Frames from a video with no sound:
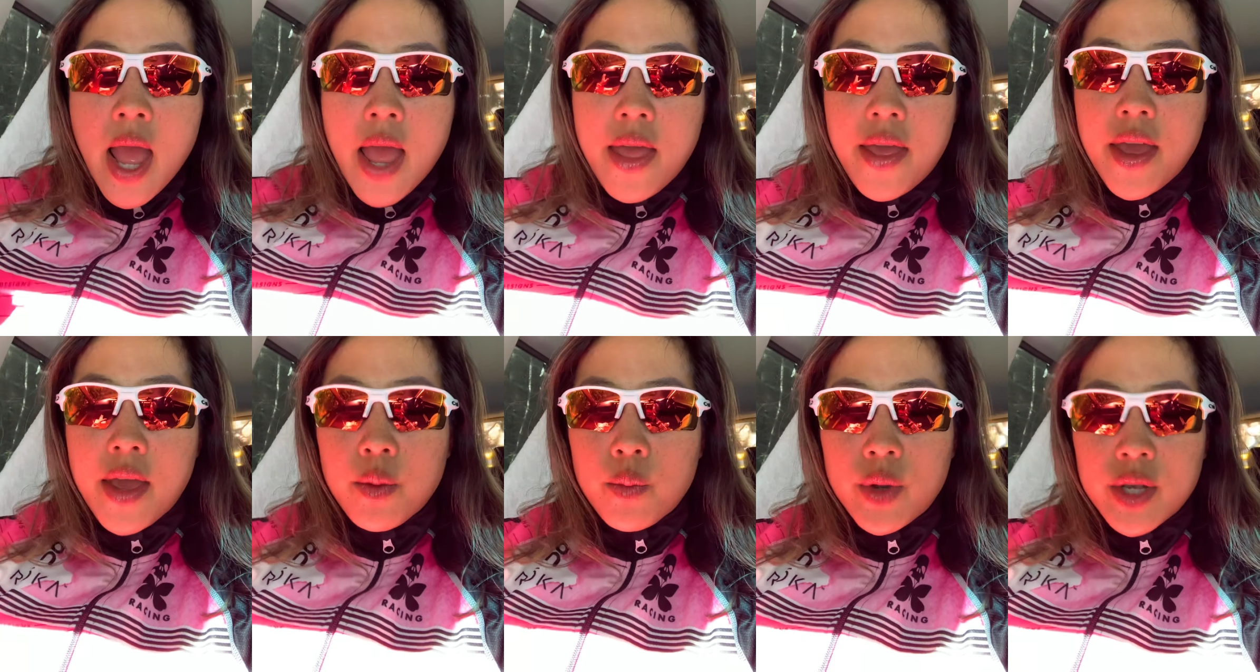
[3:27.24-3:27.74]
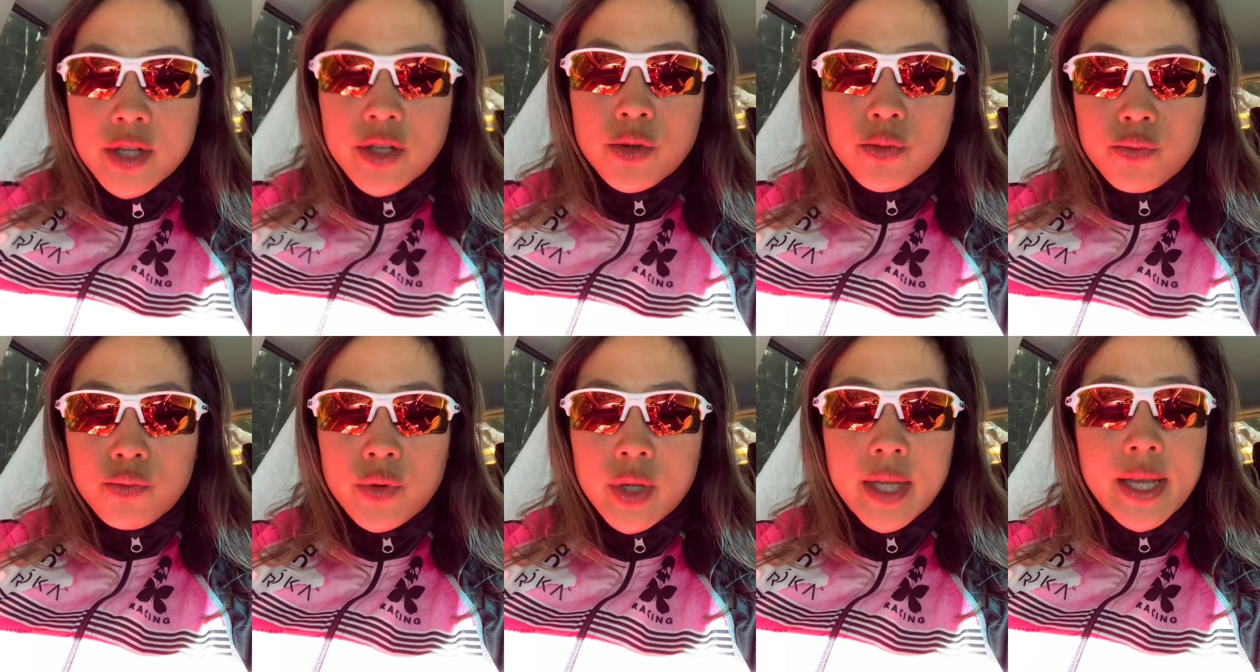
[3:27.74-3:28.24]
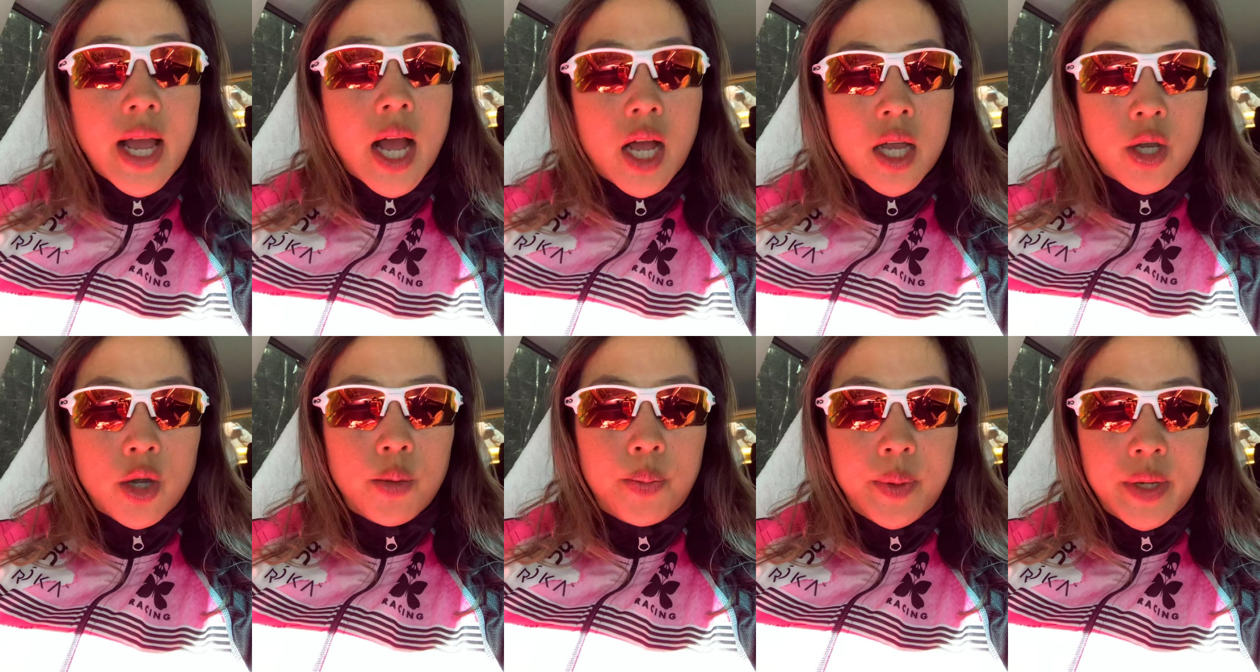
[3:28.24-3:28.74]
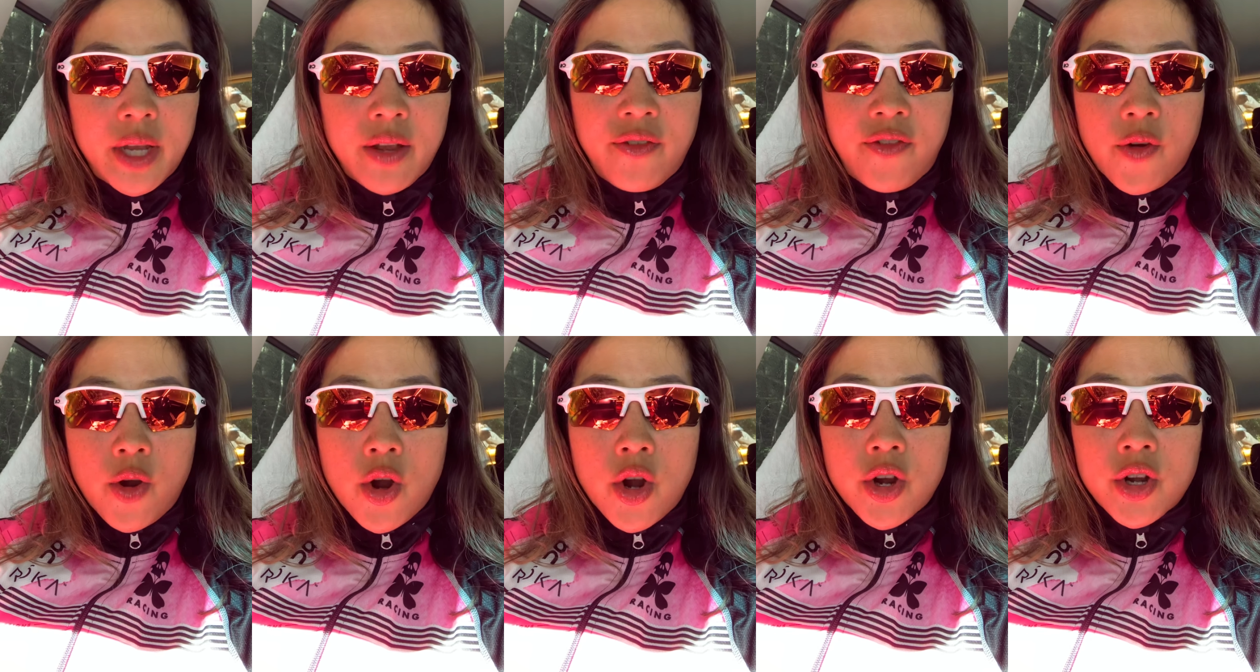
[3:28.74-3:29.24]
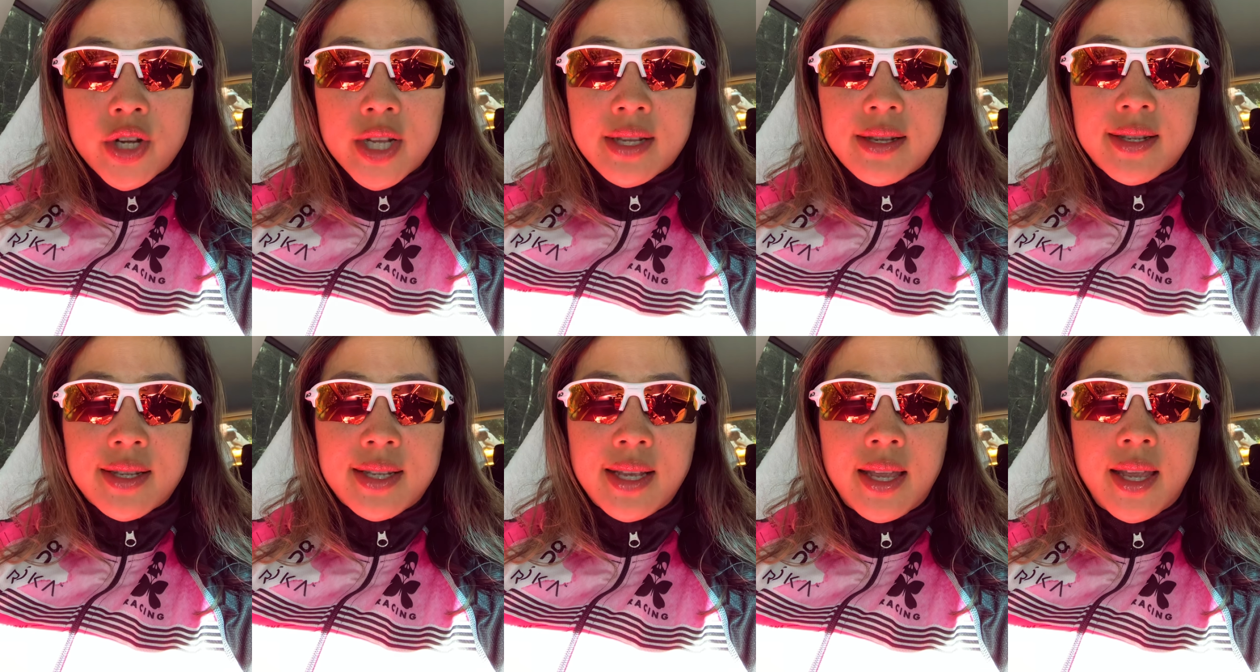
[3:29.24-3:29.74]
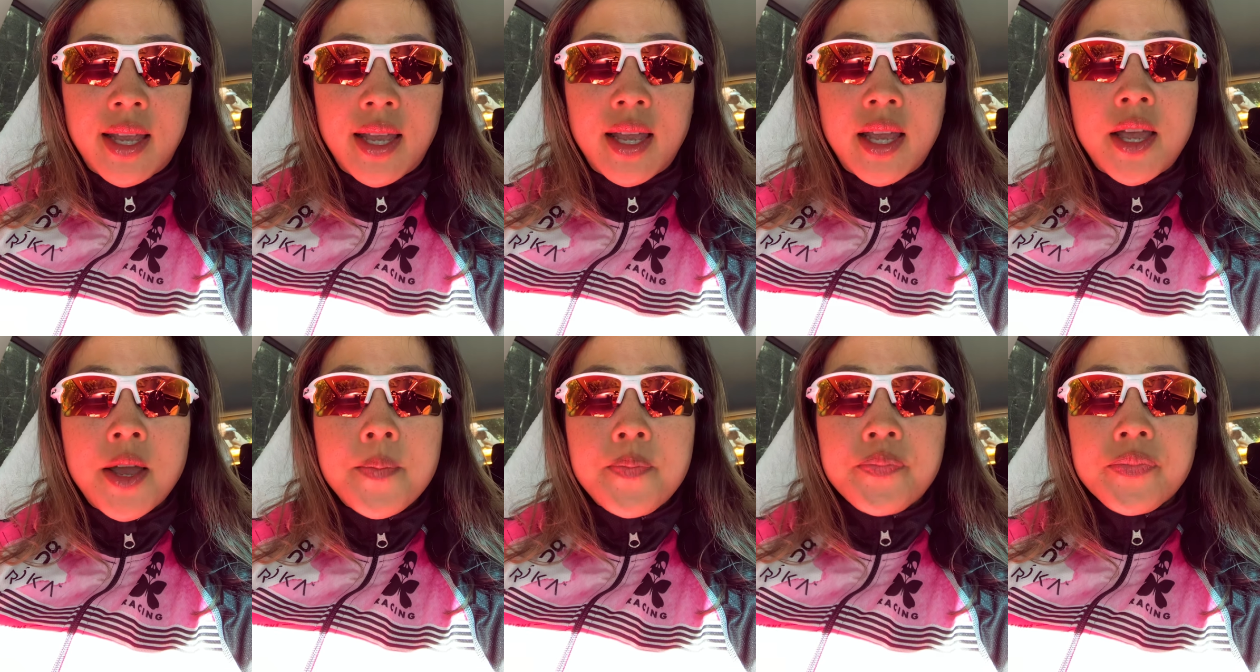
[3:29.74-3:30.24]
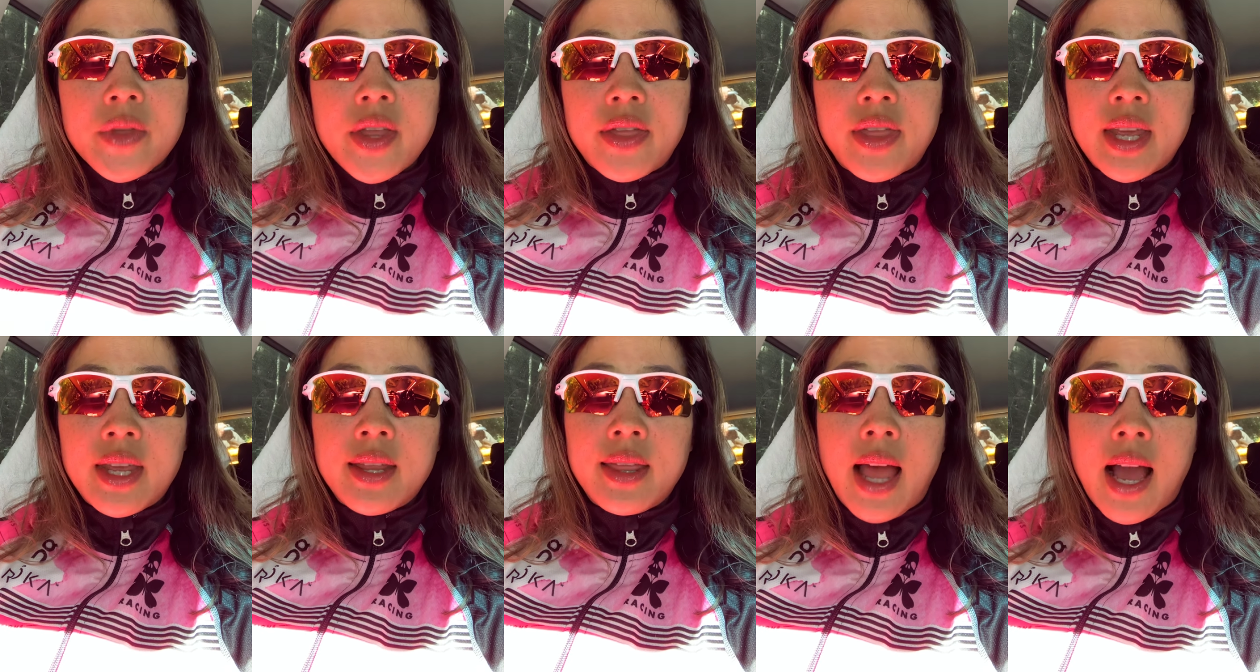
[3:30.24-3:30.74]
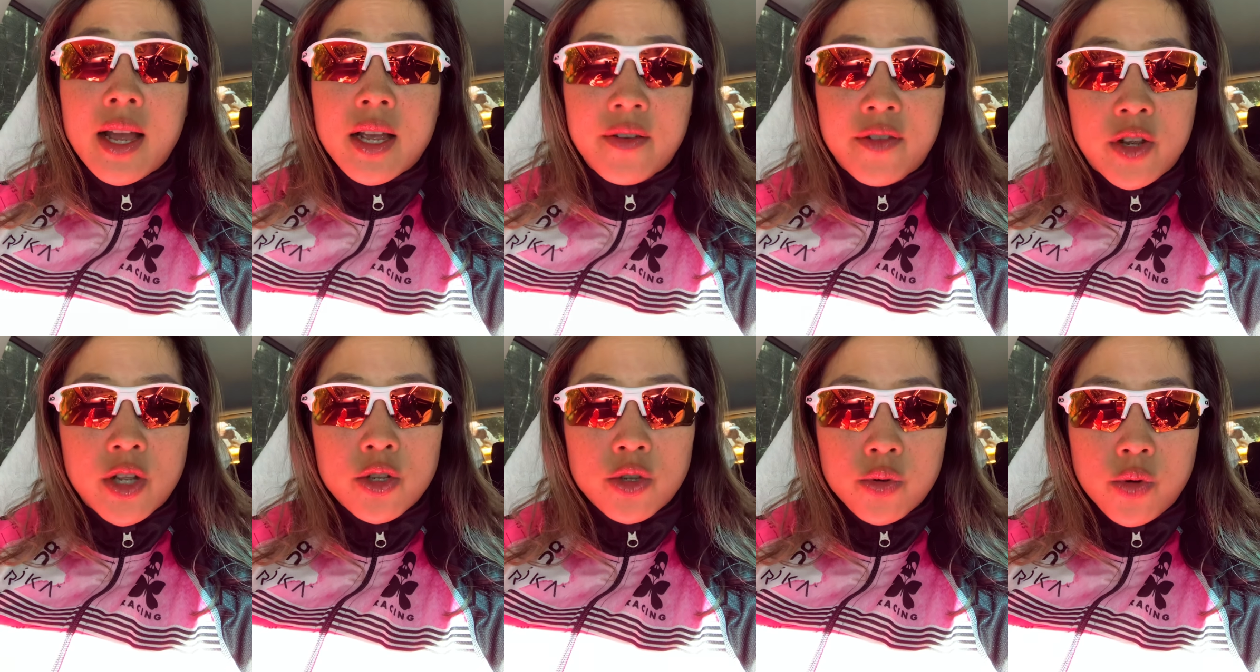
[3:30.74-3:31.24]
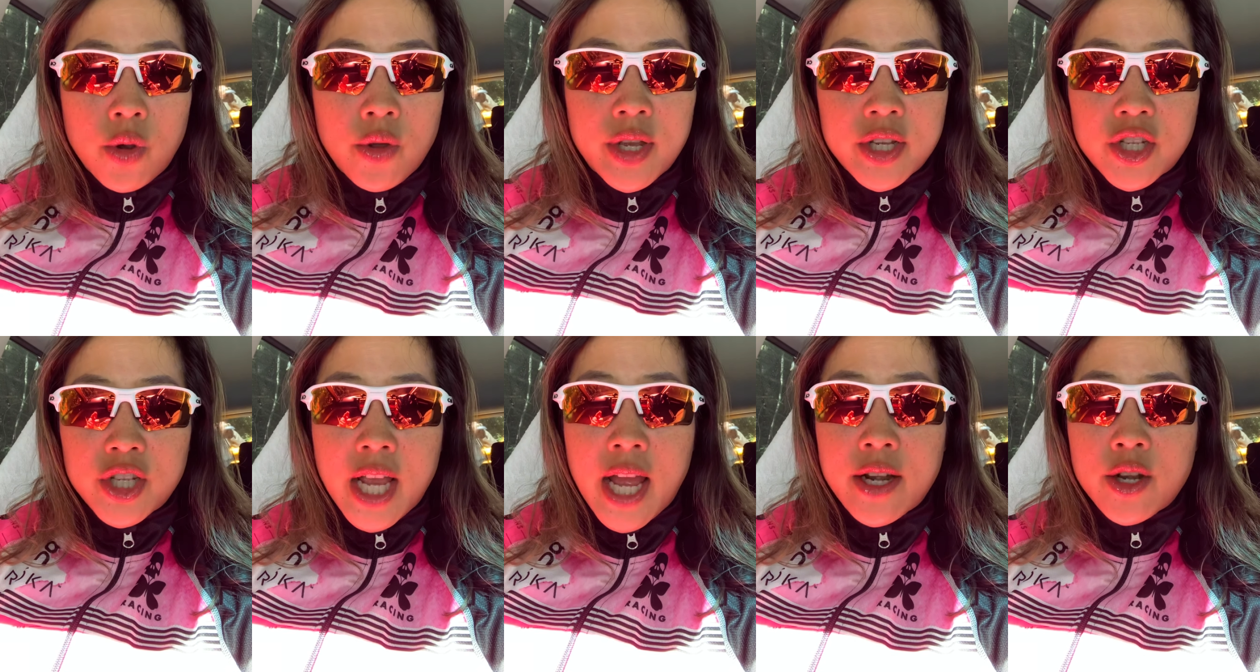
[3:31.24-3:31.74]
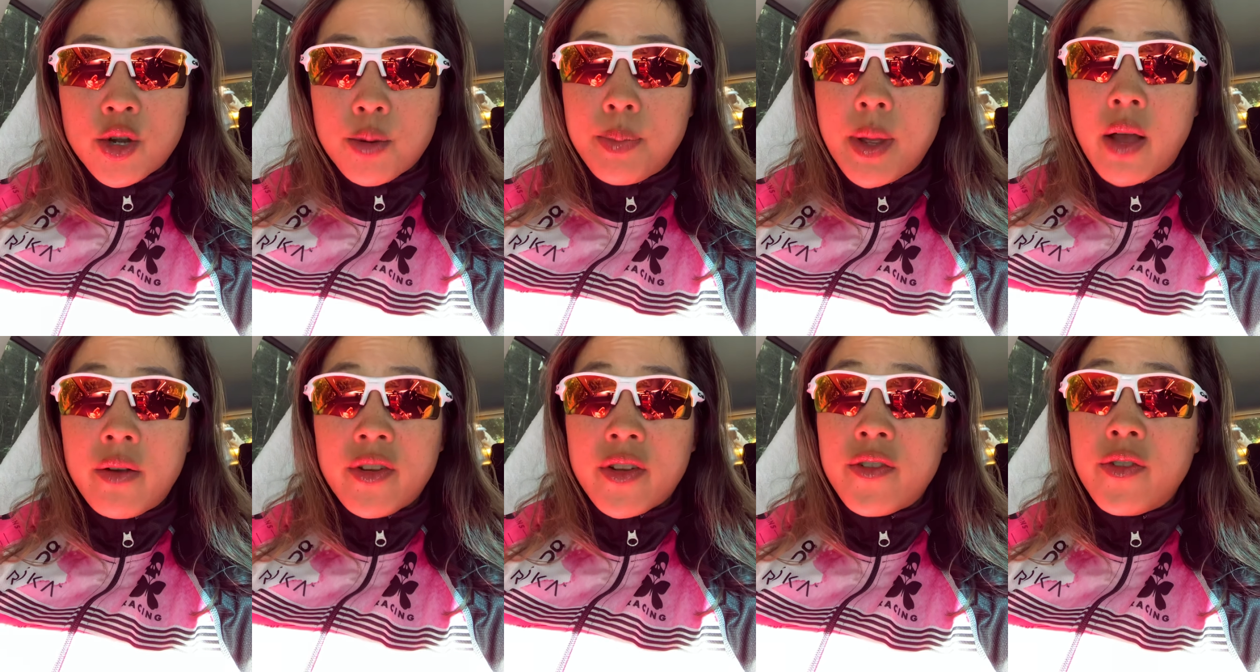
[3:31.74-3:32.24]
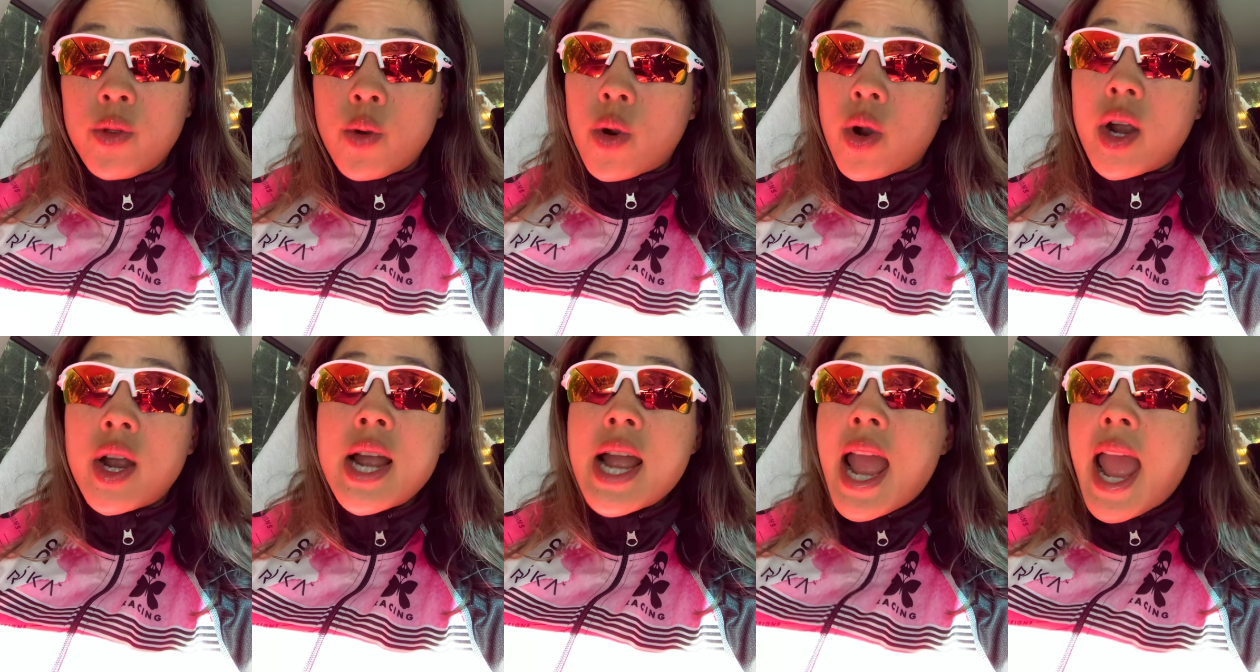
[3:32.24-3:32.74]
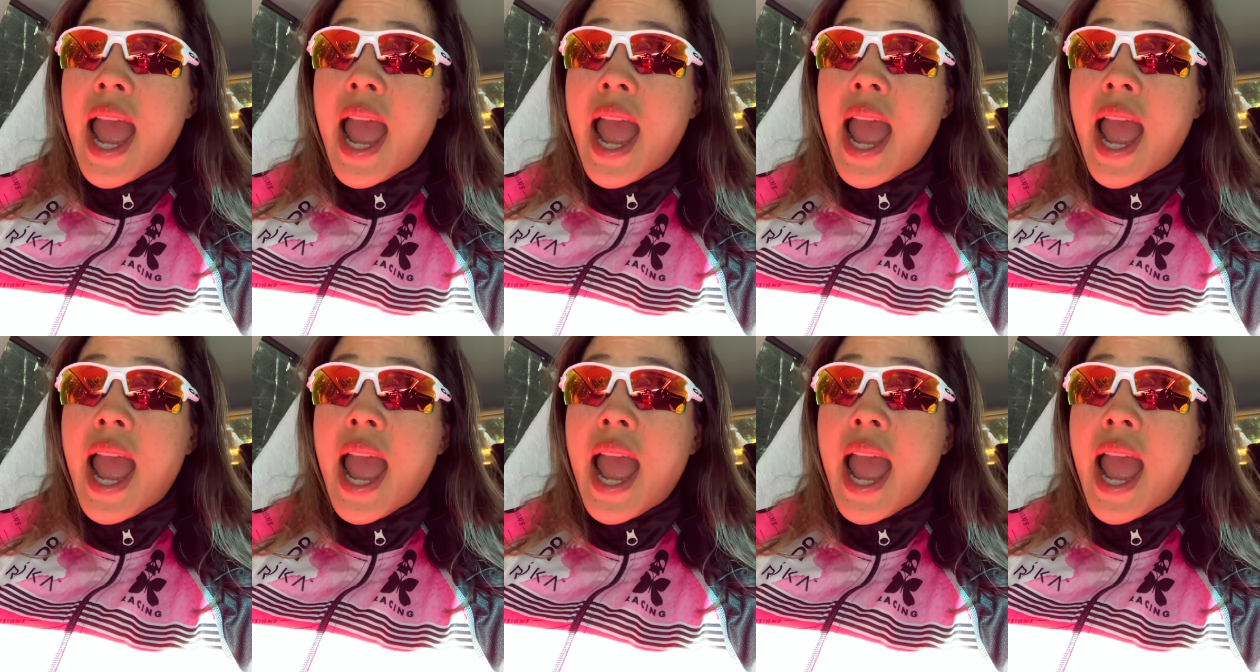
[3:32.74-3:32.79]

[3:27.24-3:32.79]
it was really eye-opening for her to see the lack of control that she had in her pelvic floor,